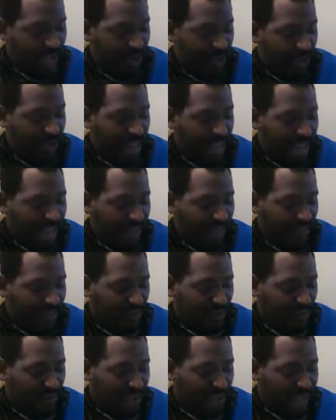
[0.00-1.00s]
know a lot of
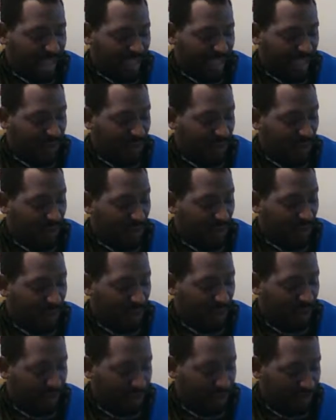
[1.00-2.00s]
you would like to know
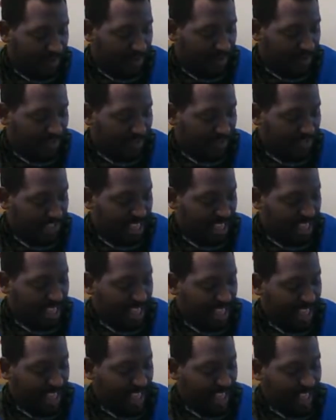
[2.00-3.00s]
more.
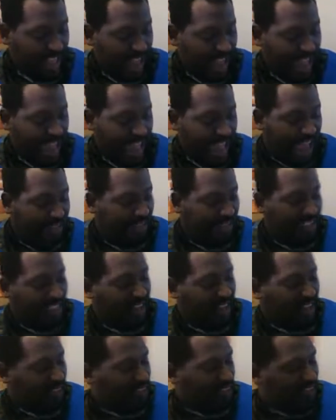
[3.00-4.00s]
I have
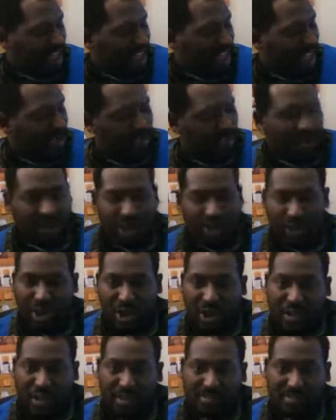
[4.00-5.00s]
stuff to help with
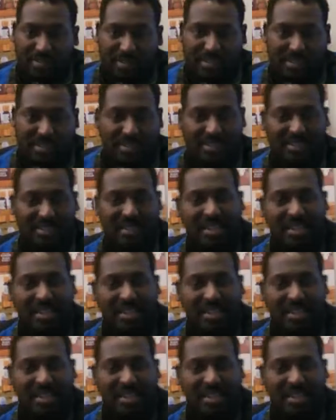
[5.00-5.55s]
nerves.